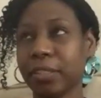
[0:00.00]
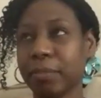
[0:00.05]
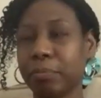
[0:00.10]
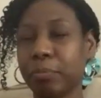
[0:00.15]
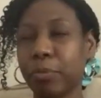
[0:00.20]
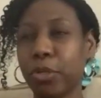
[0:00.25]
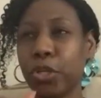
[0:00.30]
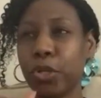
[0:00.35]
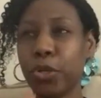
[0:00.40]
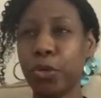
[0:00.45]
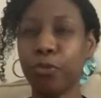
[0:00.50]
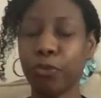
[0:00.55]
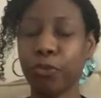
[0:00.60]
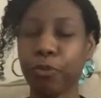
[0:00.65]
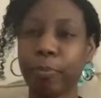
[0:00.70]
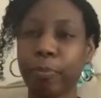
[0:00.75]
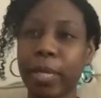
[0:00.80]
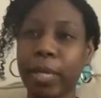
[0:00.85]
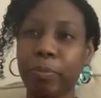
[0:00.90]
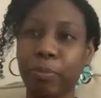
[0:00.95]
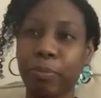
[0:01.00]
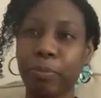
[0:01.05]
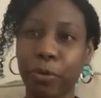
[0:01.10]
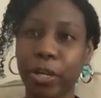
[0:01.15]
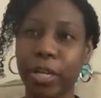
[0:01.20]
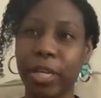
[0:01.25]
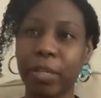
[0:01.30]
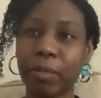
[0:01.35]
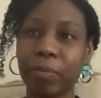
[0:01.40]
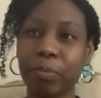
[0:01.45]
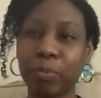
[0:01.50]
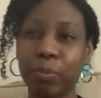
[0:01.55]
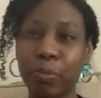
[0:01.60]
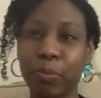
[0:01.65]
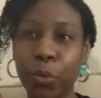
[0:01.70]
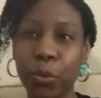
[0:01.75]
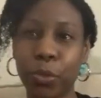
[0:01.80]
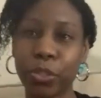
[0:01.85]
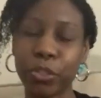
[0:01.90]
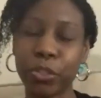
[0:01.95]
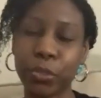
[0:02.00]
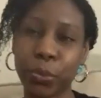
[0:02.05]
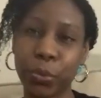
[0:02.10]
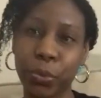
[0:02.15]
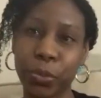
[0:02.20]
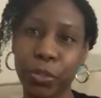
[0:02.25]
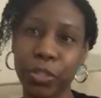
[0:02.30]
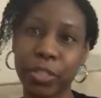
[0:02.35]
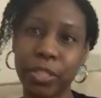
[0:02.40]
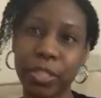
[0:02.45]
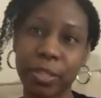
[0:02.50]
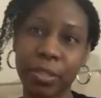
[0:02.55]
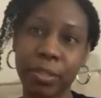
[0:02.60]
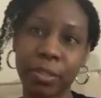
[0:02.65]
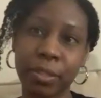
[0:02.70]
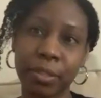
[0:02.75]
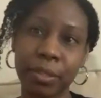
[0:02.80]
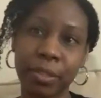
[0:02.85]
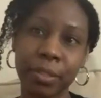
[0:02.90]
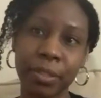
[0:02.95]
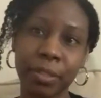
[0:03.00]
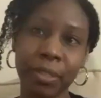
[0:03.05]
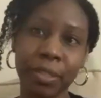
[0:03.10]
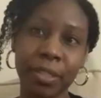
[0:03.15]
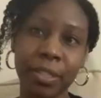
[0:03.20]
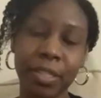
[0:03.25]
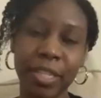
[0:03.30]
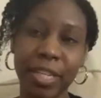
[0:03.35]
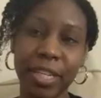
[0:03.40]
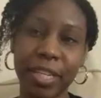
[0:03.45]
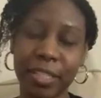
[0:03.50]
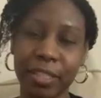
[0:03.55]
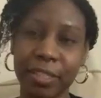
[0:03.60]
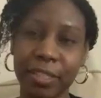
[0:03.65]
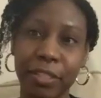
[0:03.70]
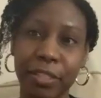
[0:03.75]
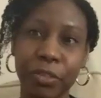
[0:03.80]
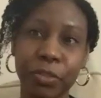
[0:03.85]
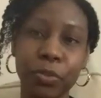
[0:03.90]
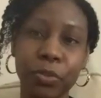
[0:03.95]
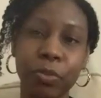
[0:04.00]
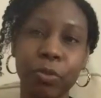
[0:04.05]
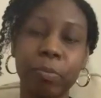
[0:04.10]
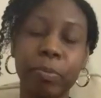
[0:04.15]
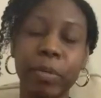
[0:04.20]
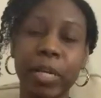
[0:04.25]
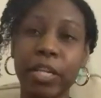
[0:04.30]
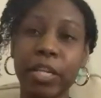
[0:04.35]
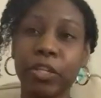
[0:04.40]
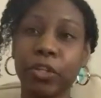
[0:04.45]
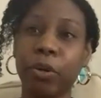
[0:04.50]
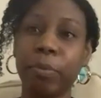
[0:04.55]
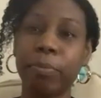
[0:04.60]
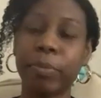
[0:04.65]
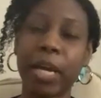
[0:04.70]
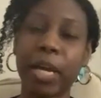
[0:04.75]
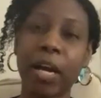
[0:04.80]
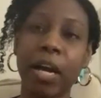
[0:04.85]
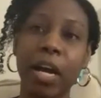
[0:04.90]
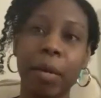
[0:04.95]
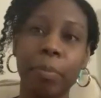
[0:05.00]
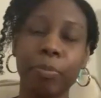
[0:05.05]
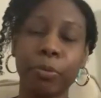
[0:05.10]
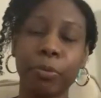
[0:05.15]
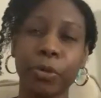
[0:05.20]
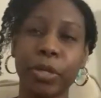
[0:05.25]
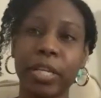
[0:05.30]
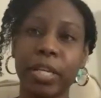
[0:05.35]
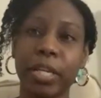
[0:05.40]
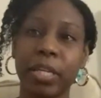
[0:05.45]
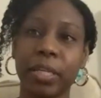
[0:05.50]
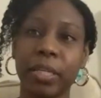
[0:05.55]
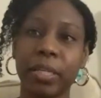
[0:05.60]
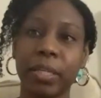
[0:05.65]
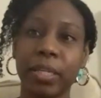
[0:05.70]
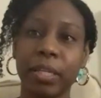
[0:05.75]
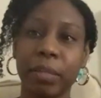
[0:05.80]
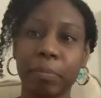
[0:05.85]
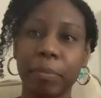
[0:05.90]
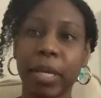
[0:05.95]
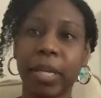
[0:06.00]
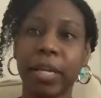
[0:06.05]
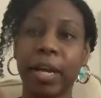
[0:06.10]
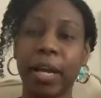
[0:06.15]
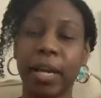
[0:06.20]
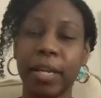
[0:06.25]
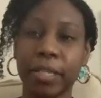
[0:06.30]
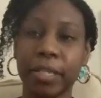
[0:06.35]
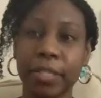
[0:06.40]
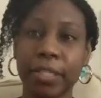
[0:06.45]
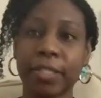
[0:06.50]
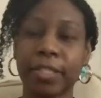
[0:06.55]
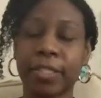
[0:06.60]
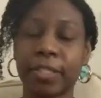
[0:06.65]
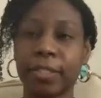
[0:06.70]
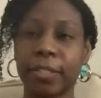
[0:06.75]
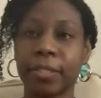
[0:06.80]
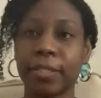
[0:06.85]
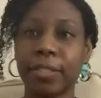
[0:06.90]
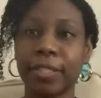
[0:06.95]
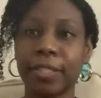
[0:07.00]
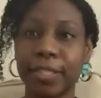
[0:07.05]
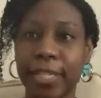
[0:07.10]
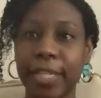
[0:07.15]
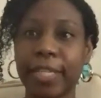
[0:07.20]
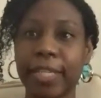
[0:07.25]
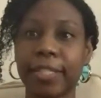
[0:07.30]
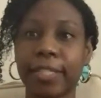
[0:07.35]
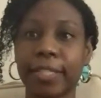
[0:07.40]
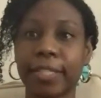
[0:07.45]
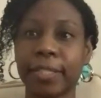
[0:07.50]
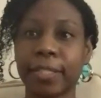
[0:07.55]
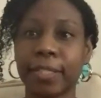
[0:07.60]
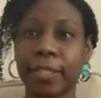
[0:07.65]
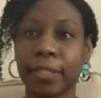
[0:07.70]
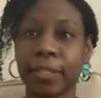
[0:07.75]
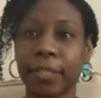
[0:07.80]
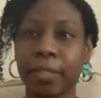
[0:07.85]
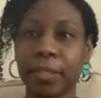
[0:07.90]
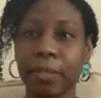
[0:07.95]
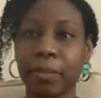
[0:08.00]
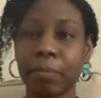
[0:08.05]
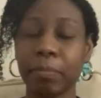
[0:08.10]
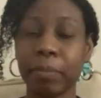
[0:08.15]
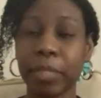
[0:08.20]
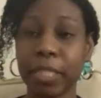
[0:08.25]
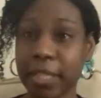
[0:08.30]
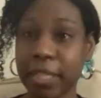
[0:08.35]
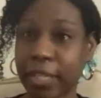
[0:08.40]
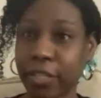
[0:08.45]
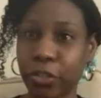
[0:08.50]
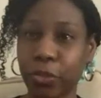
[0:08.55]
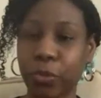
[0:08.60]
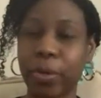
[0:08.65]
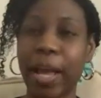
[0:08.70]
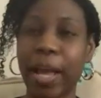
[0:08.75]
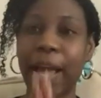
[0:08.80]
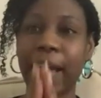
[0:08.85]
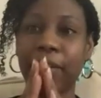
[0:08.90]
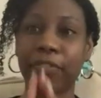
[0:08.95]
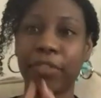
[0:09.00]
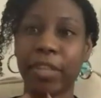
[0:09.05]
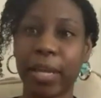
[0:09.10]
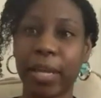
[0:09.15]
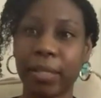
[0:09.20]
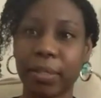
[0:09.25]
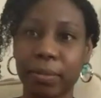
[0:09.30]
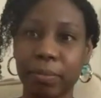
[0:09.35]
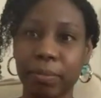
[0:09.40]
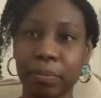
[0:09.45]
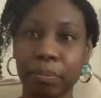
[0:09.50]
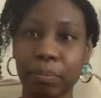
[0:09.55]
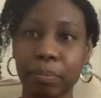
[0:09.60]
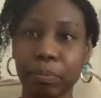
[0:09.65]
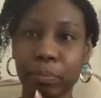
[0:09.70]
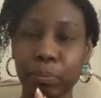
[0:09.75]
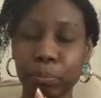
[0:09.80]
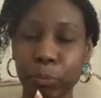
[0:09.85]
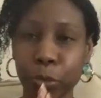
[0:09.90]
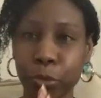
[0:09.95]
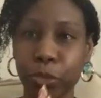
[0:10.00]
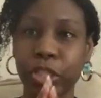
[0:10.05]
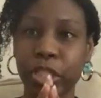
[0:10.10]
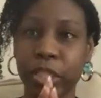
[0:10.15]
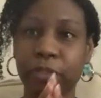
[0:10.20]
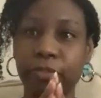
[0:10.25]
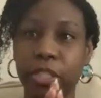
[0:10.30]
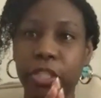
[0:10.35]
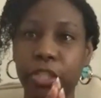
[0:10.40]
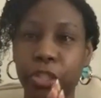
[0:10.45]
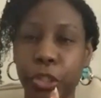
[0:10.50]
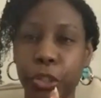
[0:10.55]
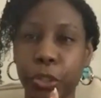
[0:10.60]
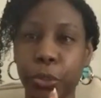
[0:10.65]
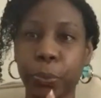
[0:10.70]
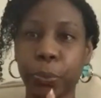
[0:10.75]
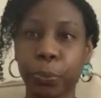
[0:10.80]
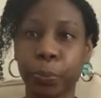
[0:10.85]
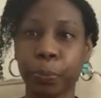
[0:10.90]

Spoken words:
maneuver my brain more towards the analytical, but I know I'm not operating in my highest state because I don't have that merging of the two.